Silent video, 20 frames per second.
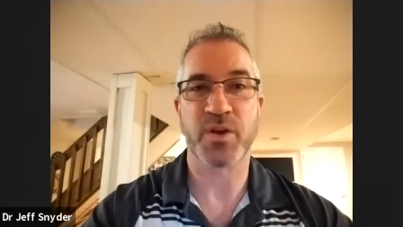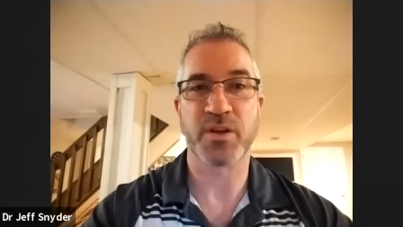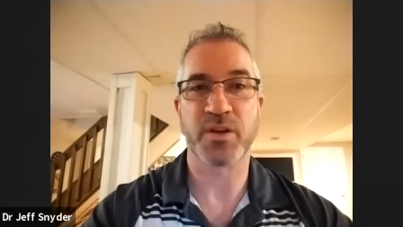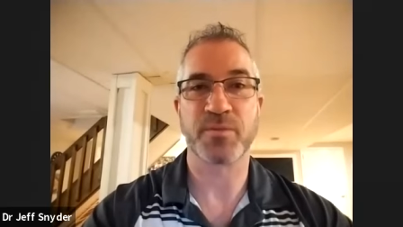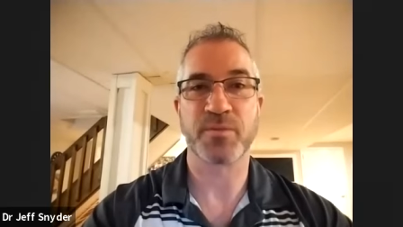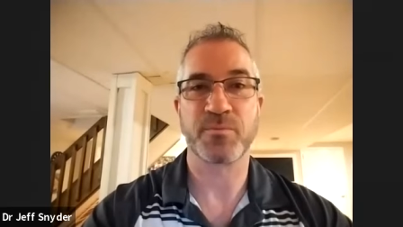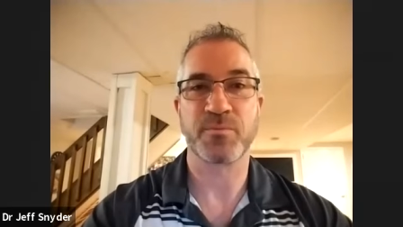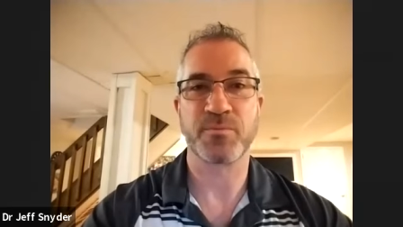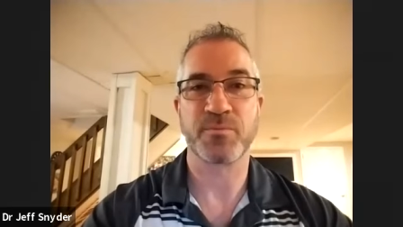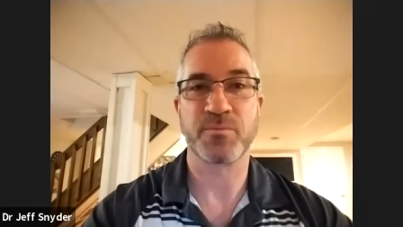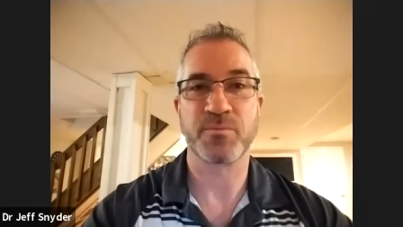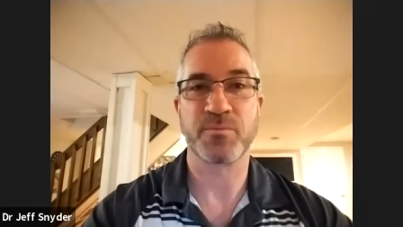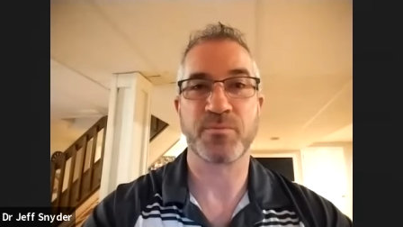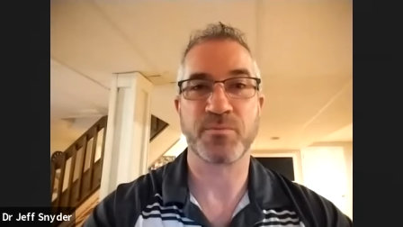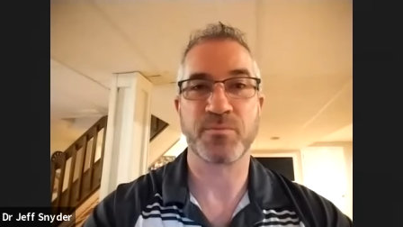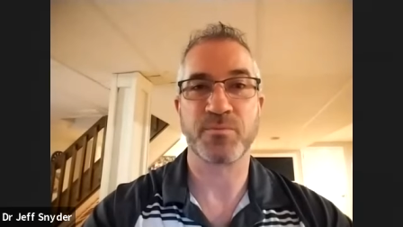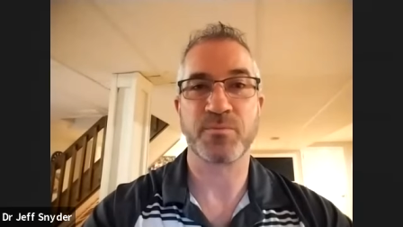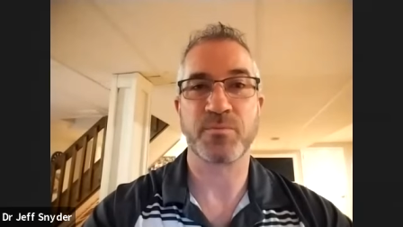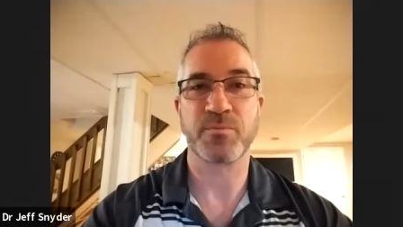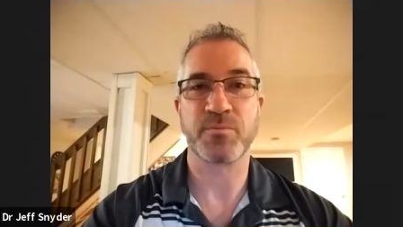to
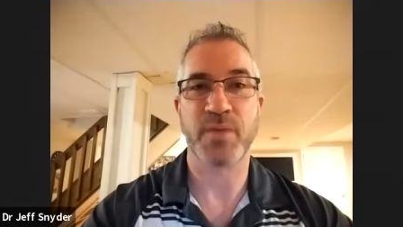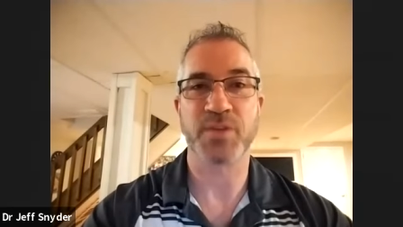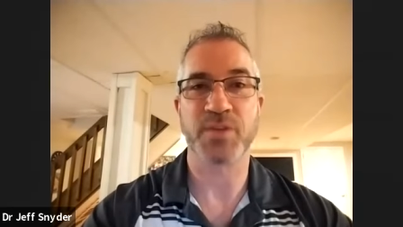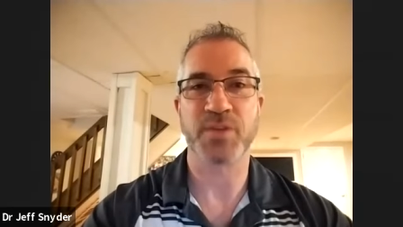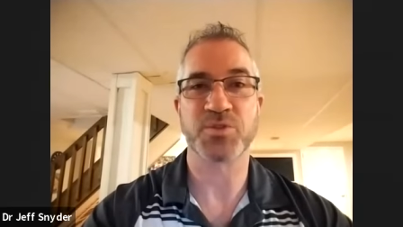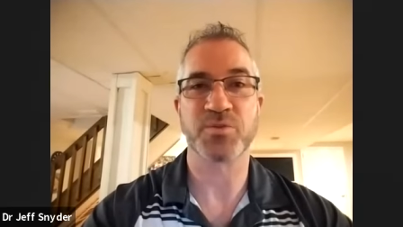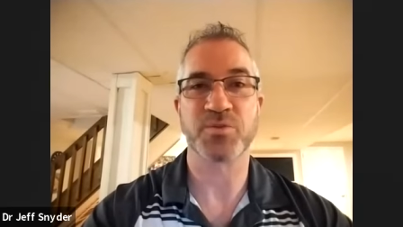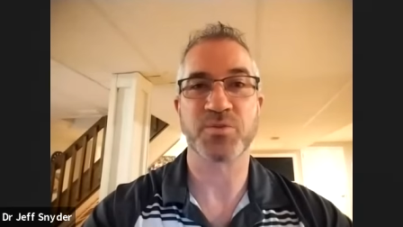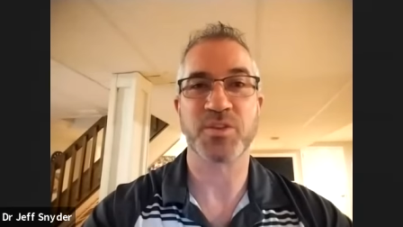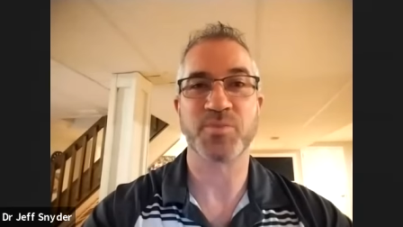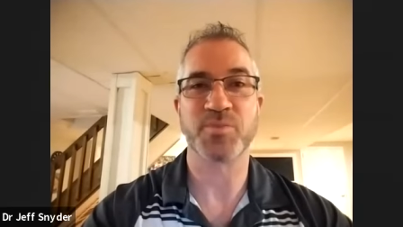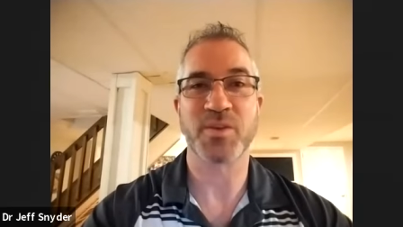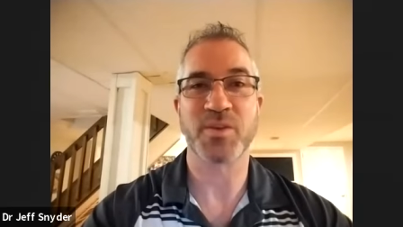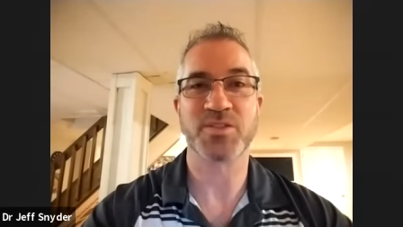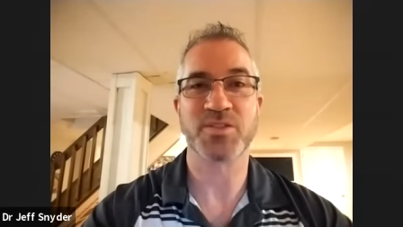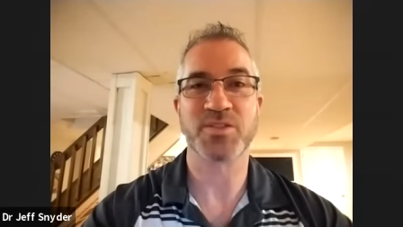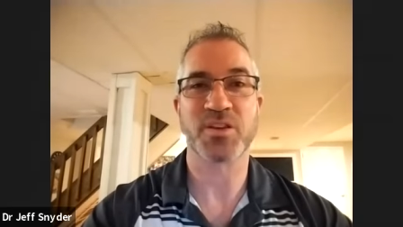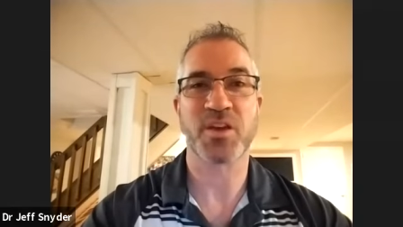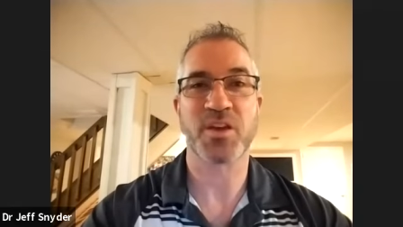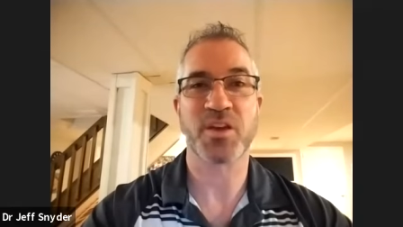answer it as
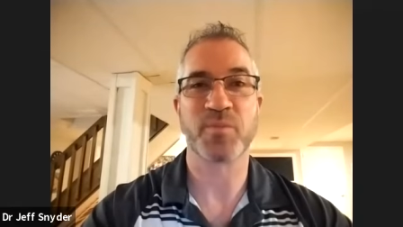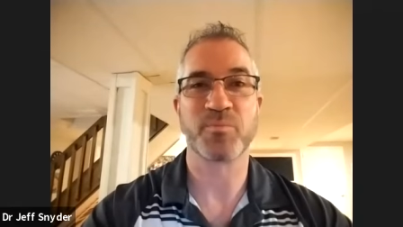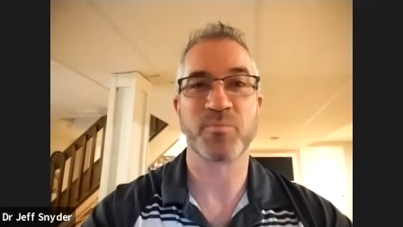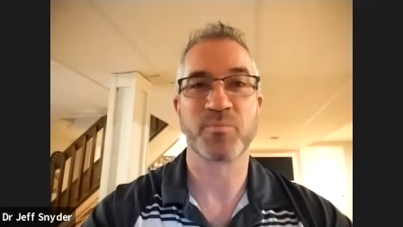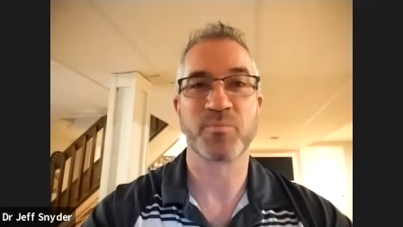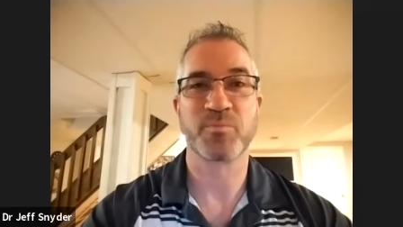best I can.